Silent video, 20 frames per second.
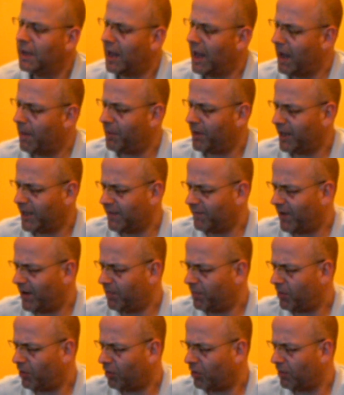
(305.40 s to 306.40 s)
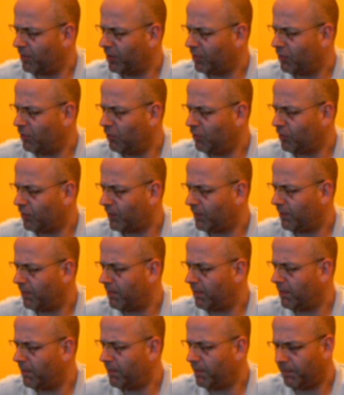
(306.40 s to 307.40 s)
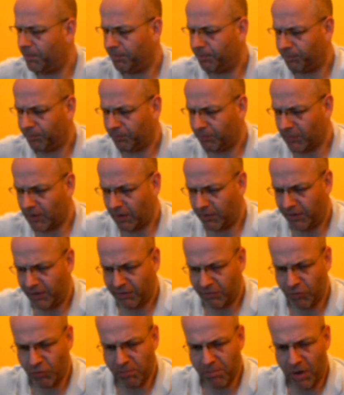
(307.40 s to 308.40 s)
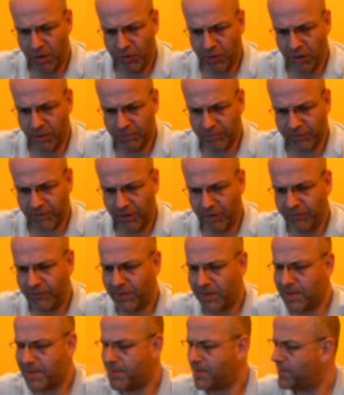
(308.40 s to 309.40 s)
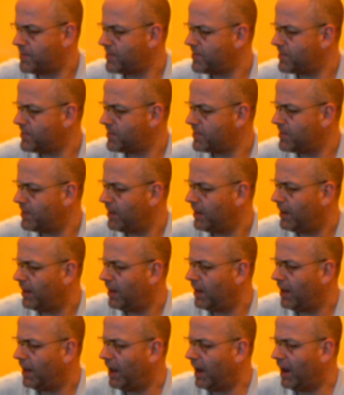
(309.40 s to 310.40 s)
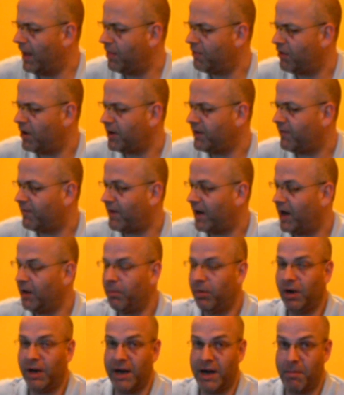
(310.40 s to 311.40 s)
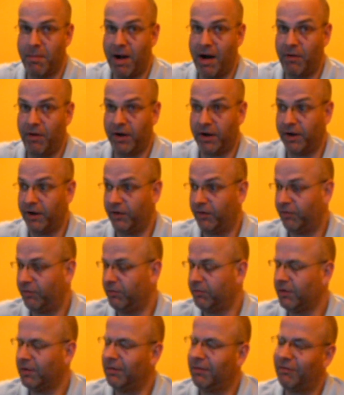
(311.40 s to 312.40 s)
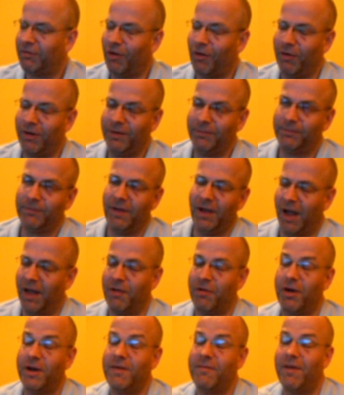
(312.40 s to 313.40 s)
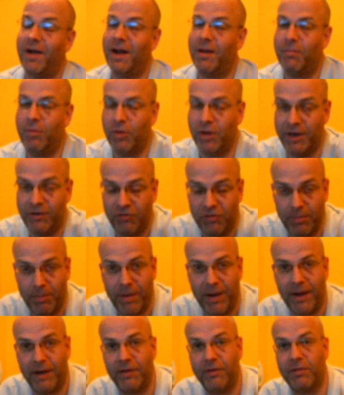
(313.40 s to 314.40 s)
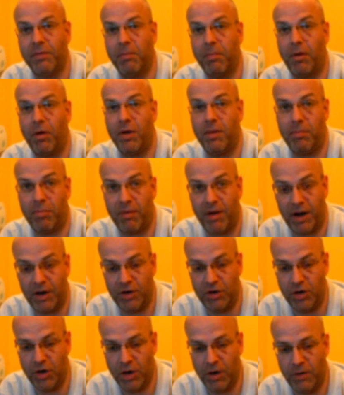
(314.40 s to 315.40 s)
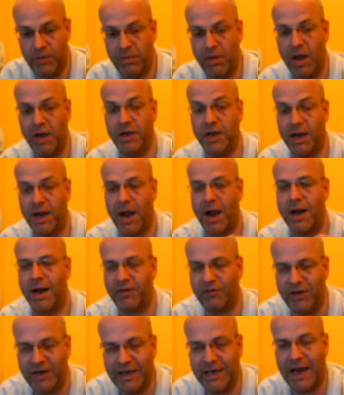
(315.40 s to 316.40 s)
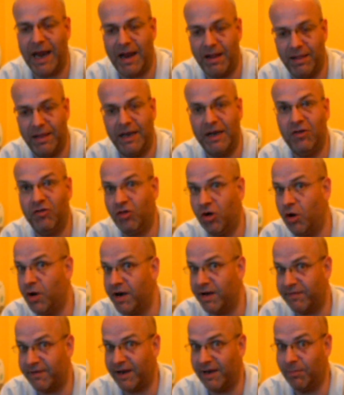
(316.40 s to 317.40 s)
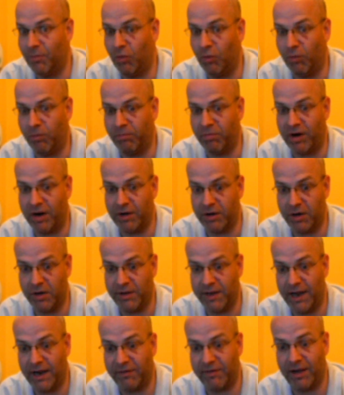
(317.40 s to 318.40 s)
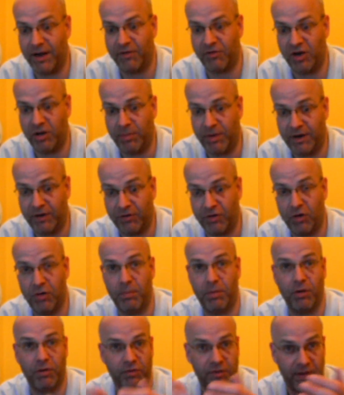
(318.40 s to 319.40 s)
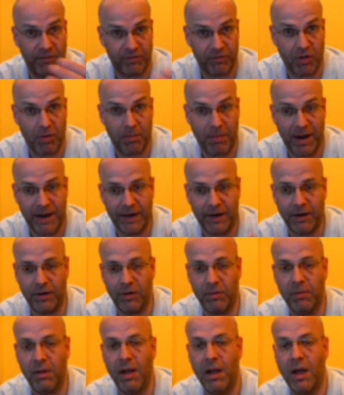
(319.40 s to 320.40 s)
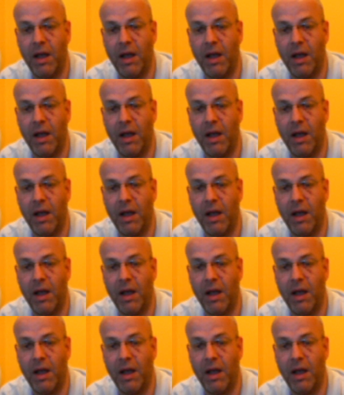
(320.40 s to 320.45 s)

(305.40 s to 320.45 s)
But they're developed by a company called mofo. They're only available in America. Sorry, they're only available in Japan to buy brand new. You can't actually get these units anymore brand new. The XRGB 2 Plus, they've stopped making them.